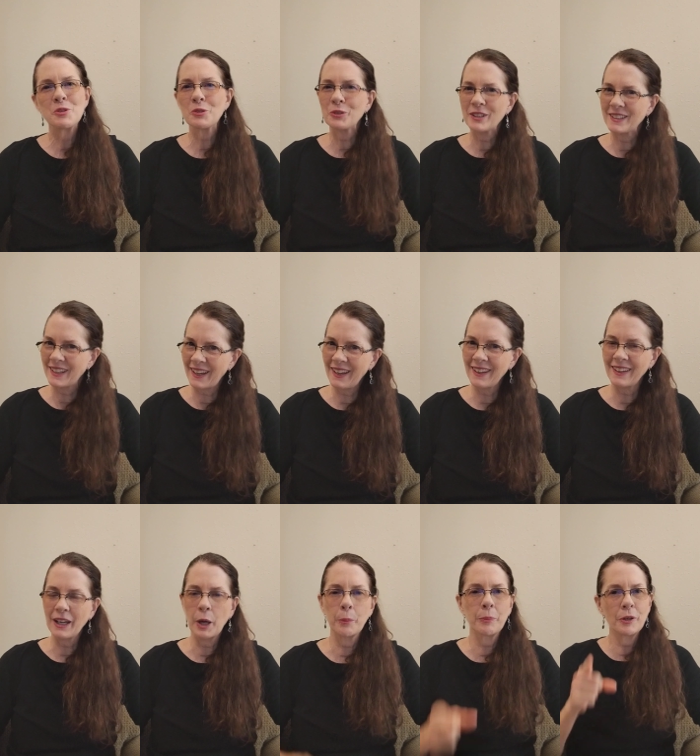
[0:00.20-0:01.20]
Julie Kay,
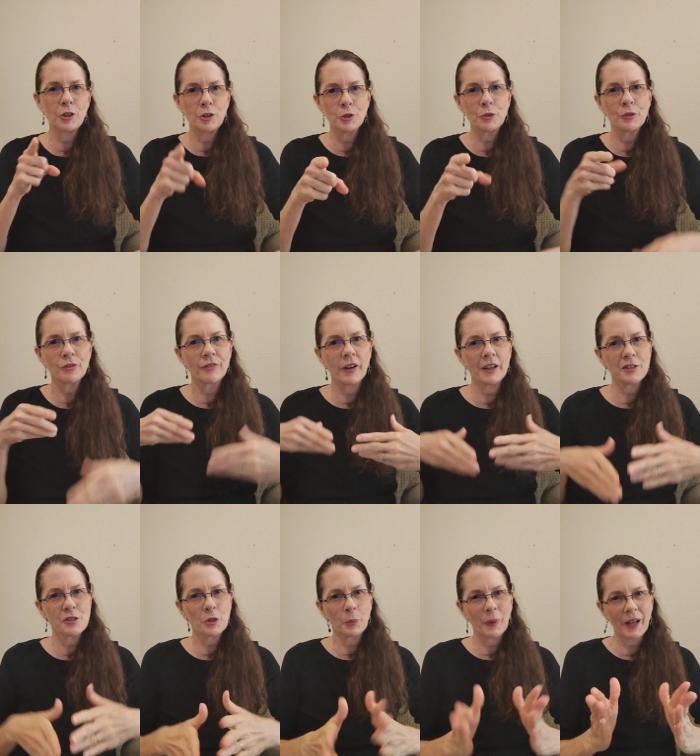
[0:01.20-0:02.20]
helping you
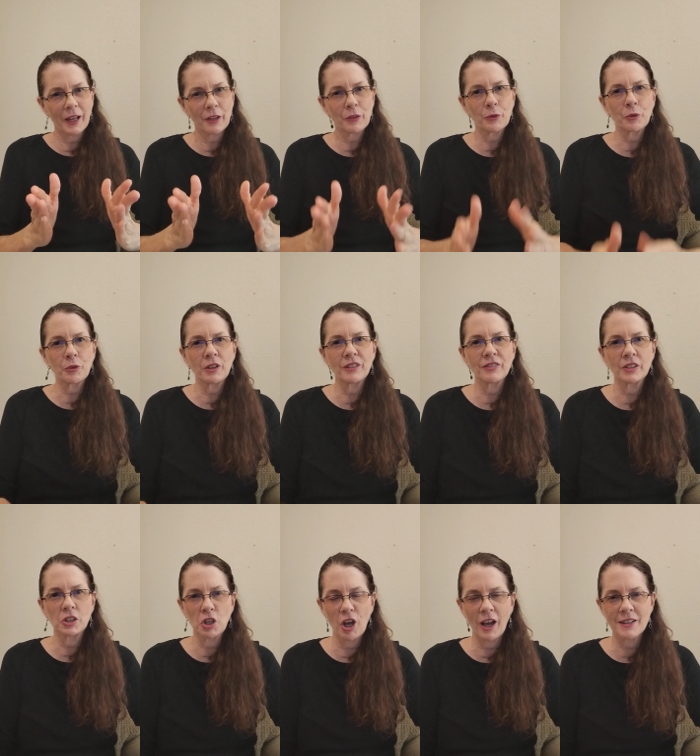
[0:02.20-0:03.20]
find your way through grief
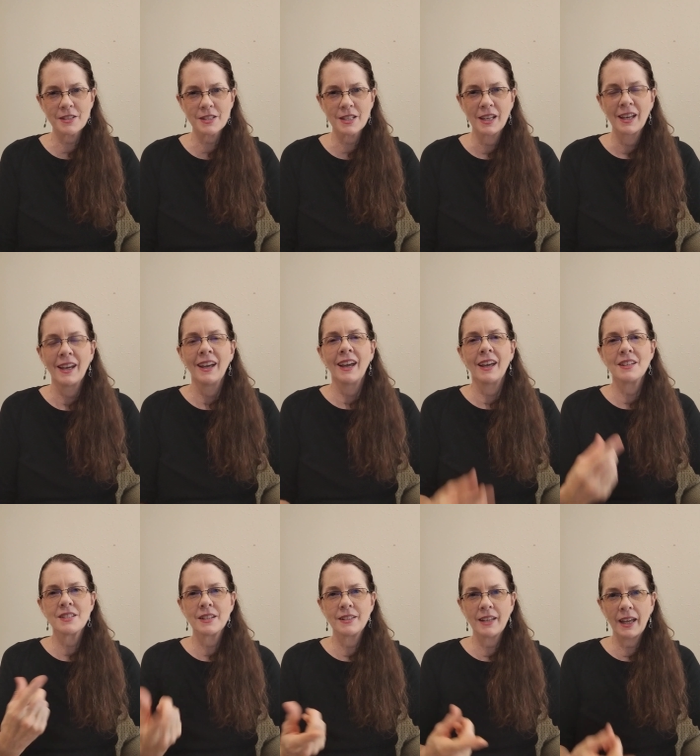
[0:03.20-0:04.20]
and loss. And
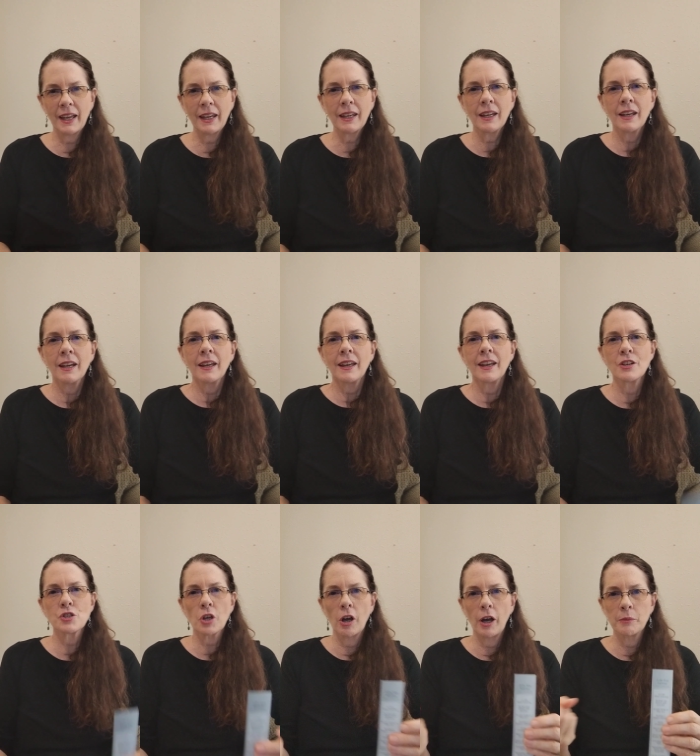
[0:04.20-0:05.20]
today
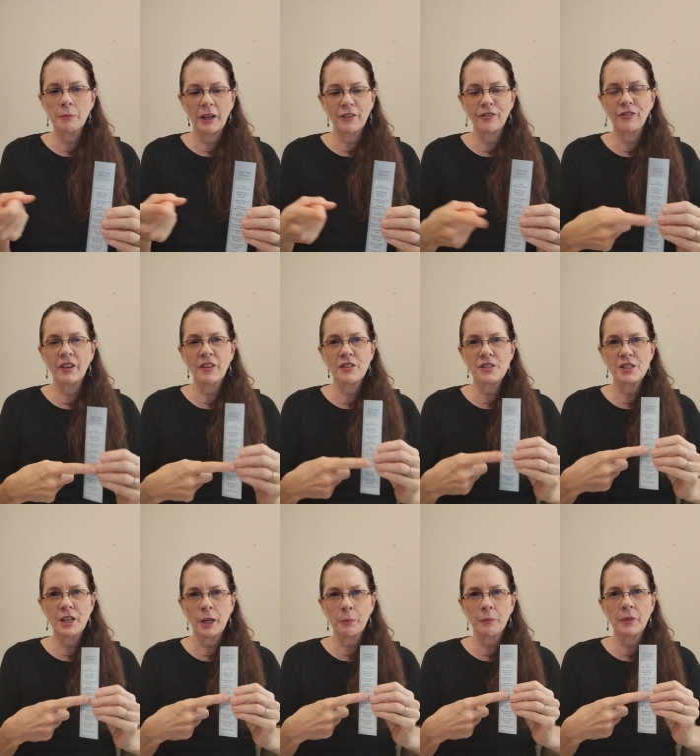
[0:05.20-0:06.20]
is on my 5th
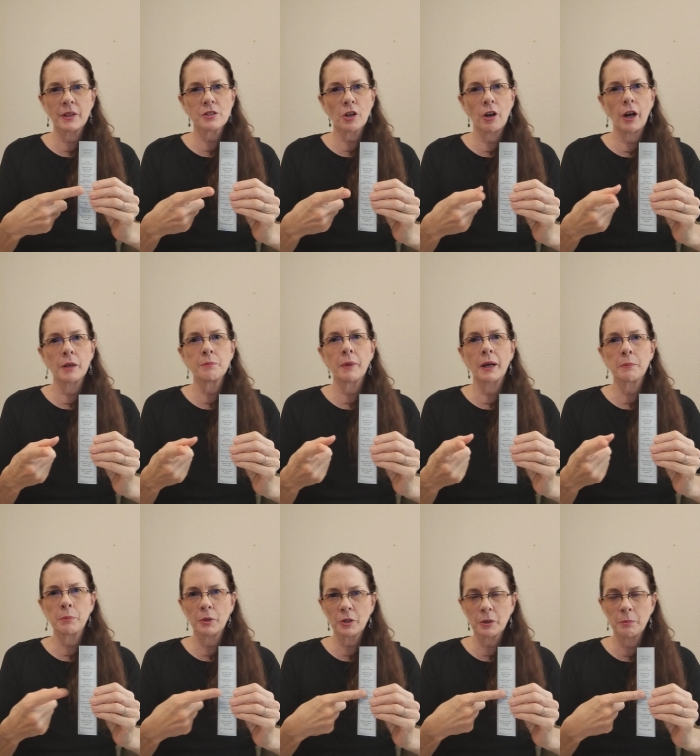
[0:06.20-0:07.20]
tip that's on my
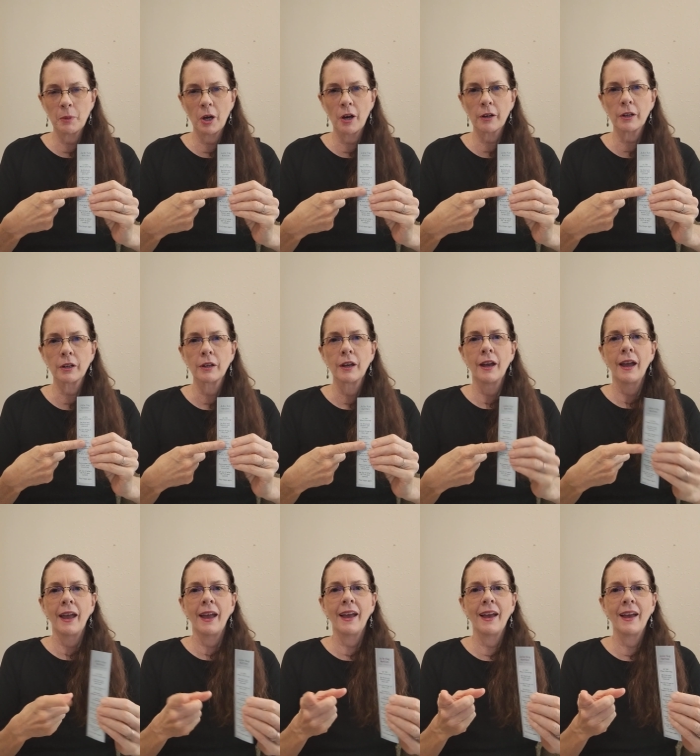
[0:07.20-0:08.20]
bookmark.
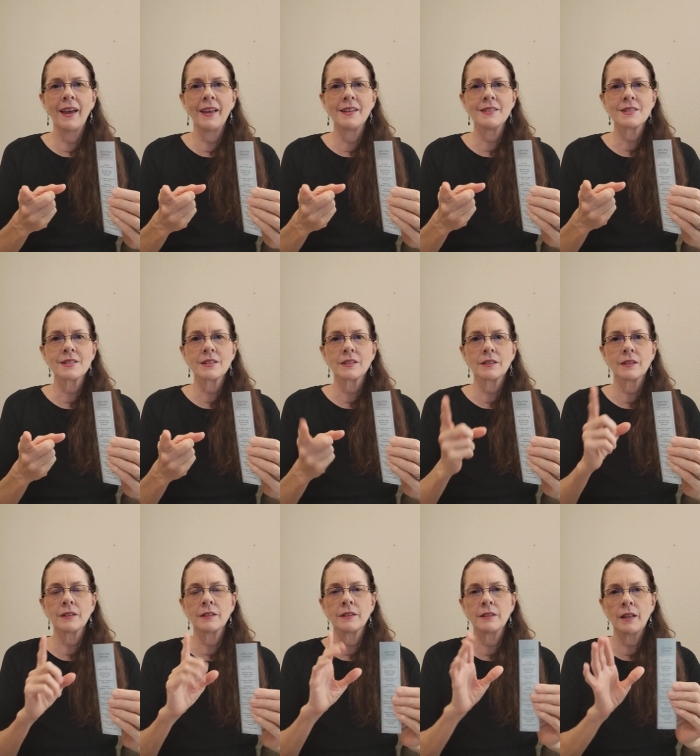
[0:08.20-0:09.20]
And
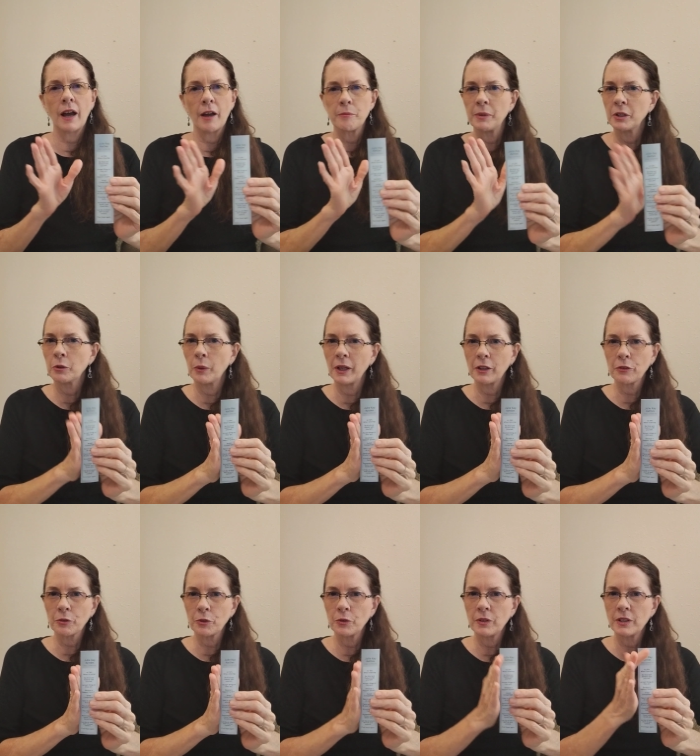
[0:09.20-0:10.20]
I've been going
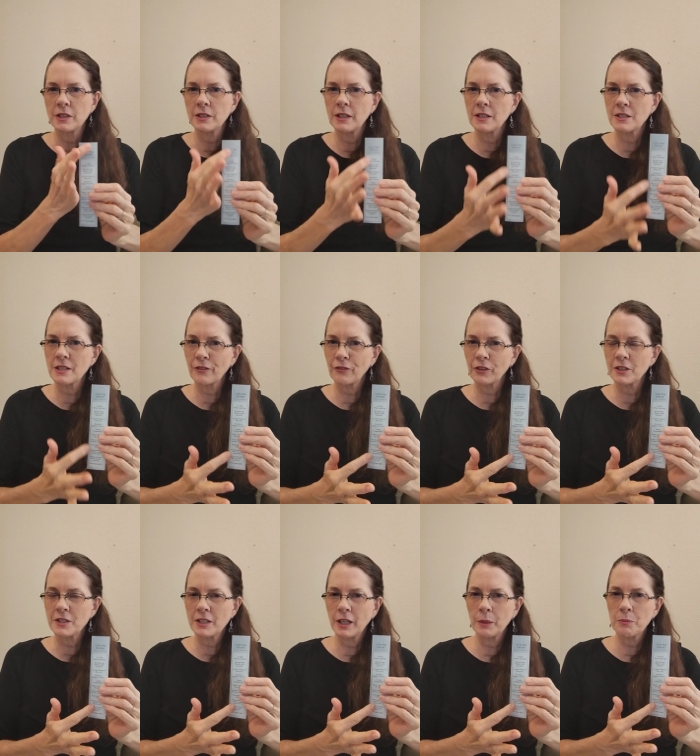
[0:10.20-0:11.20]
through these
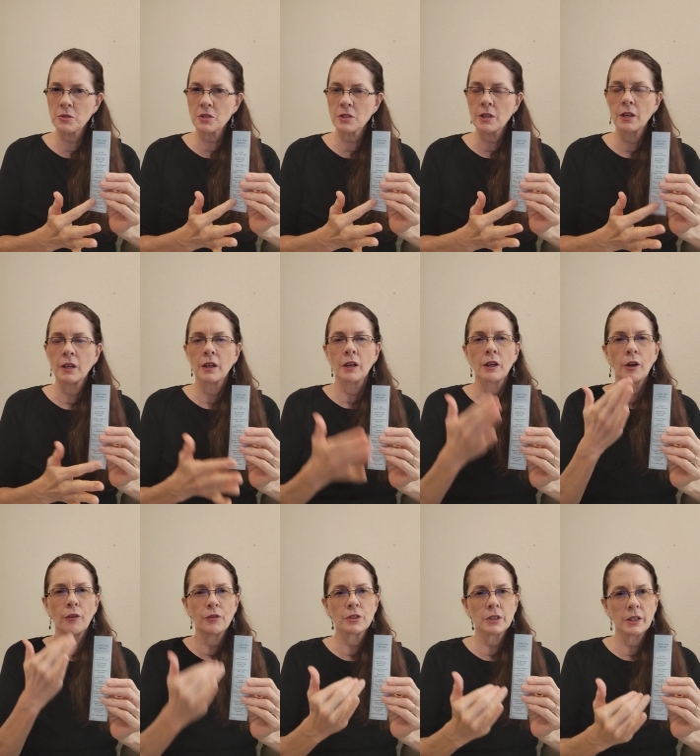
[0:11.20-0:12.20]
different tips
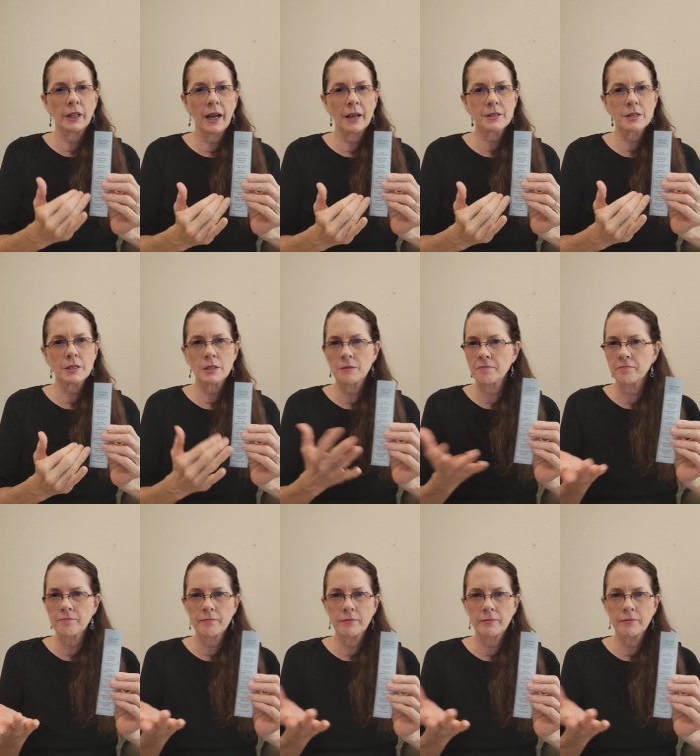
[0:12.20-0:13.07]
over the last